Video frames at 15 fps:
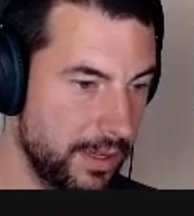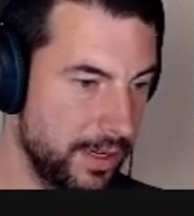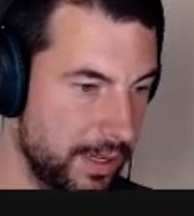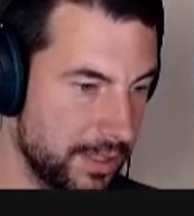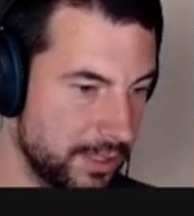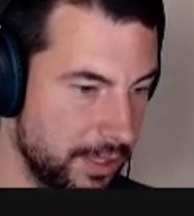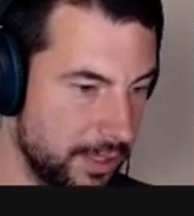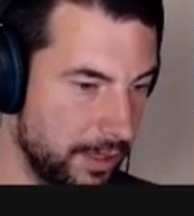
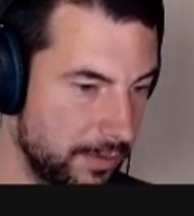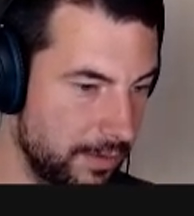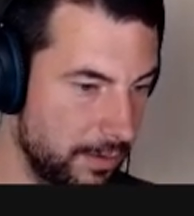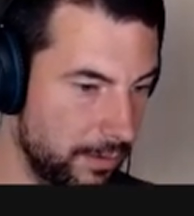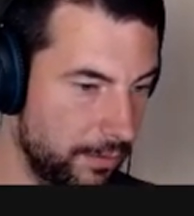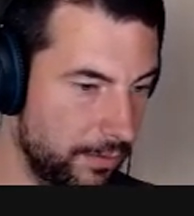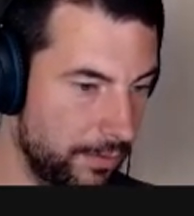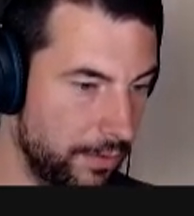Let's see if
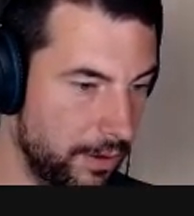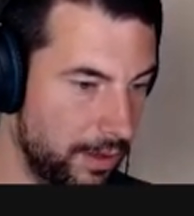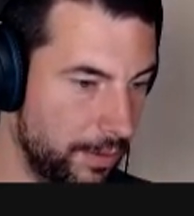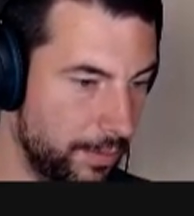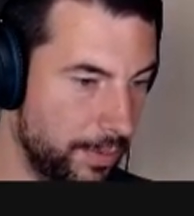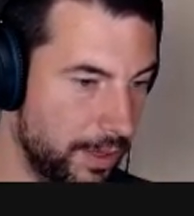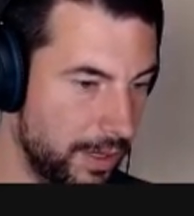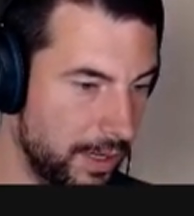it'll fall
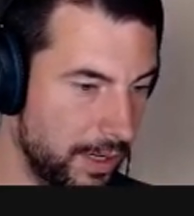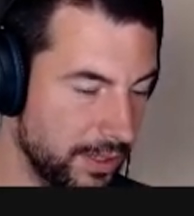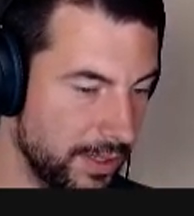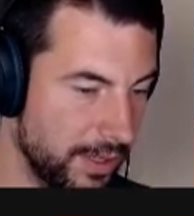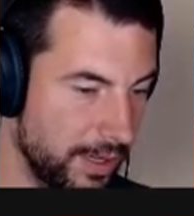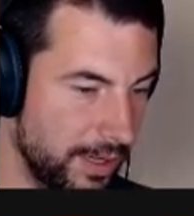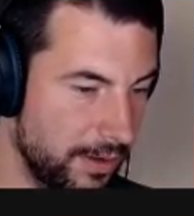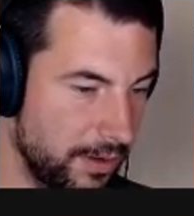apart
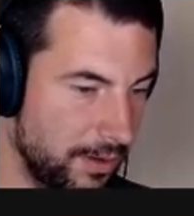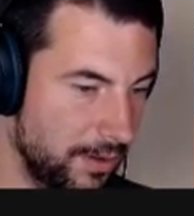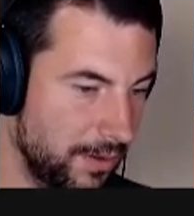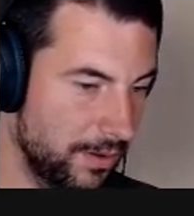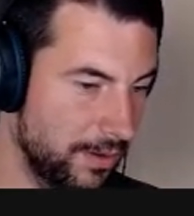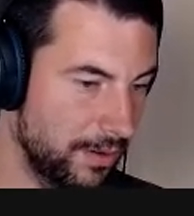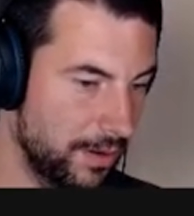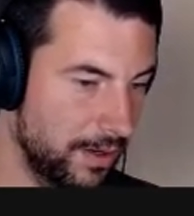again
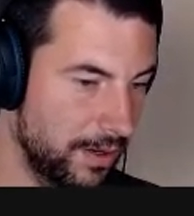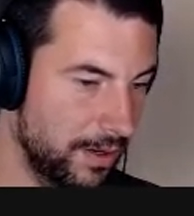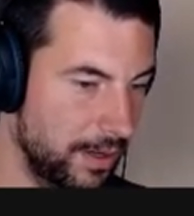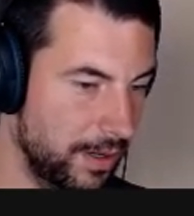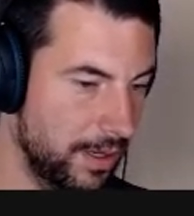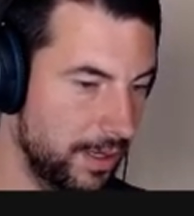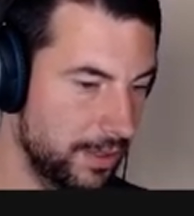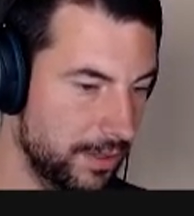or
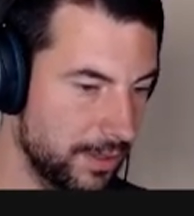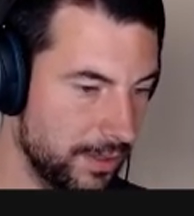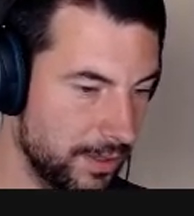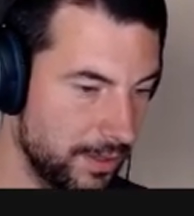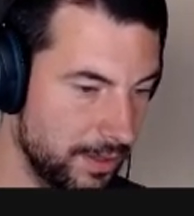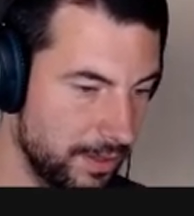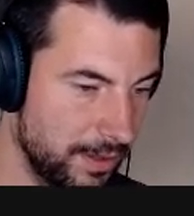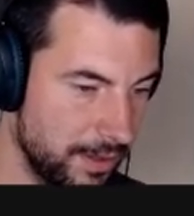not.
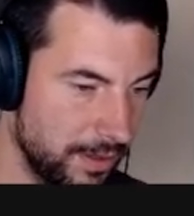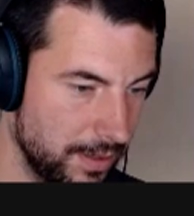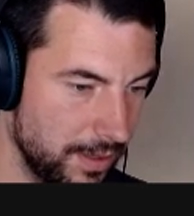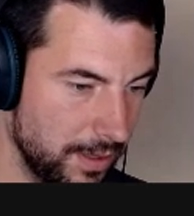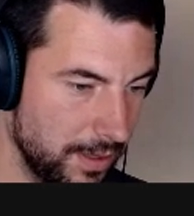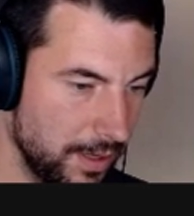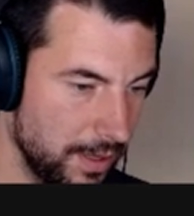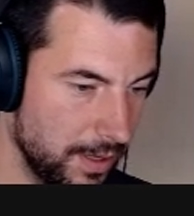
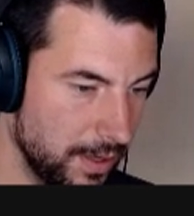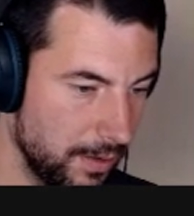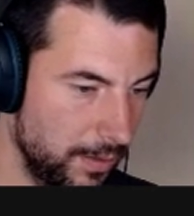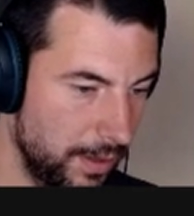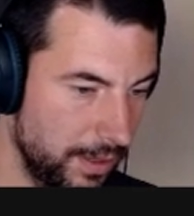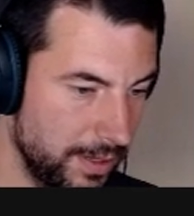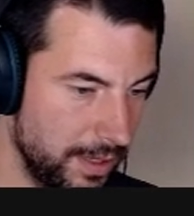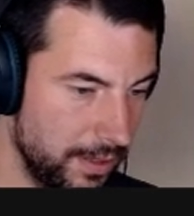
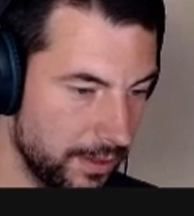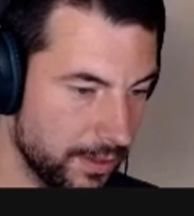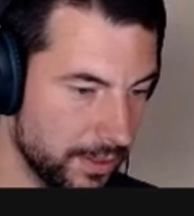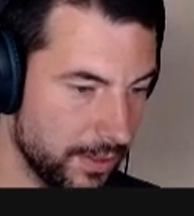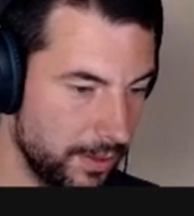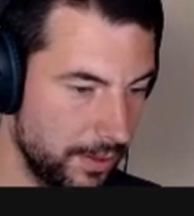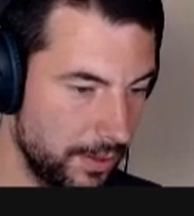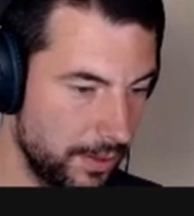Oh, that looks
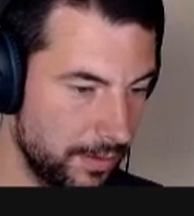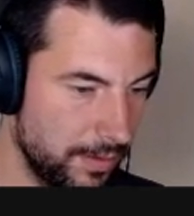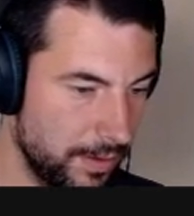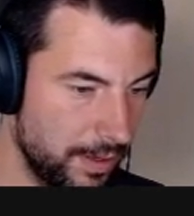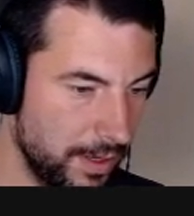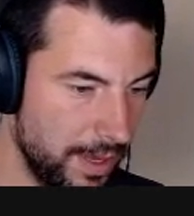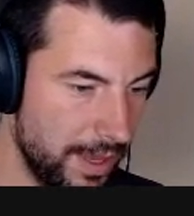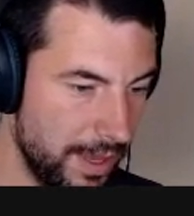good.
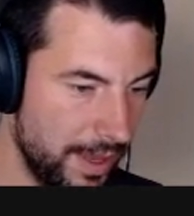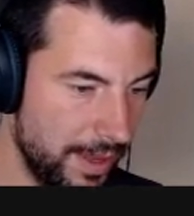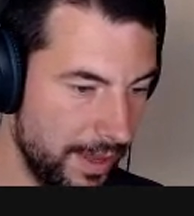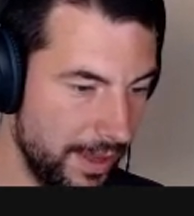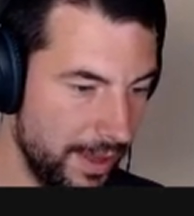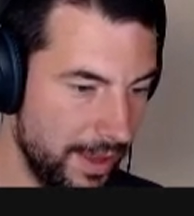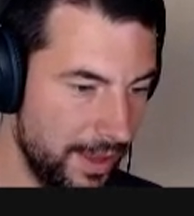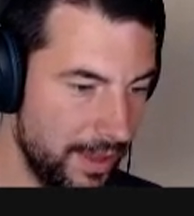Hey,
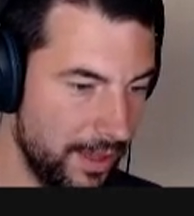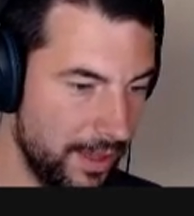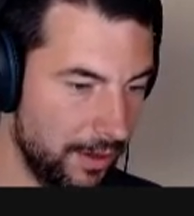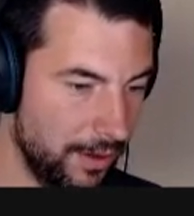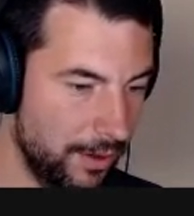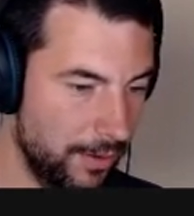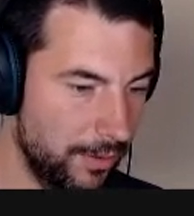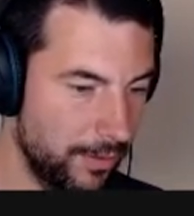
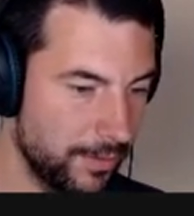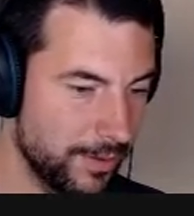hello.